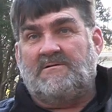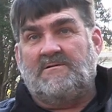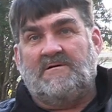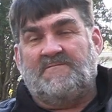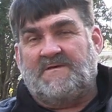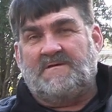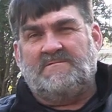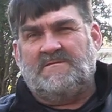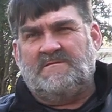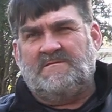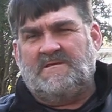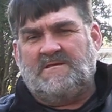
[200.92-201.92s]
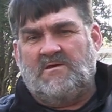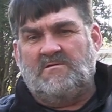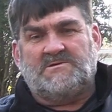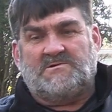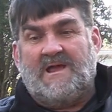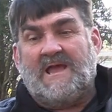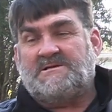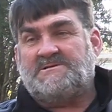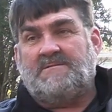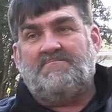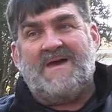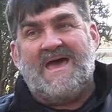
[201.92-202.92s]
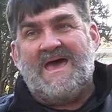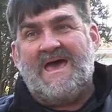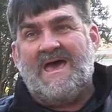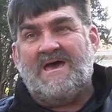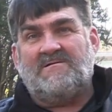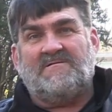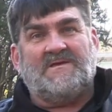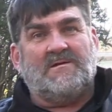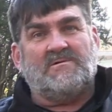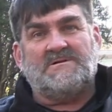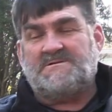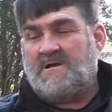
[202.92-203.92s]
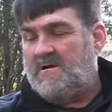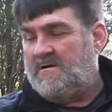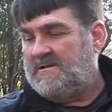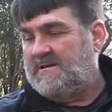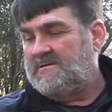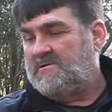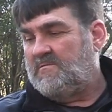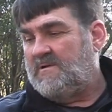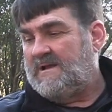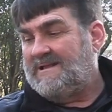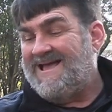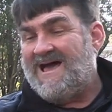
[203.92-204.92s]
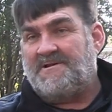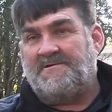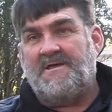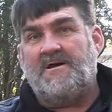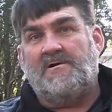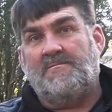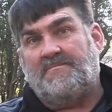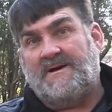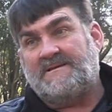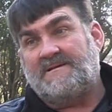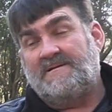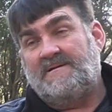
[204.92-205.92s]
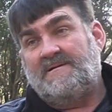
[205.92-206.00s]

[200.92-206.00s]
don't know if the units are actually bad or if they were installed incorrectly. I don't know, but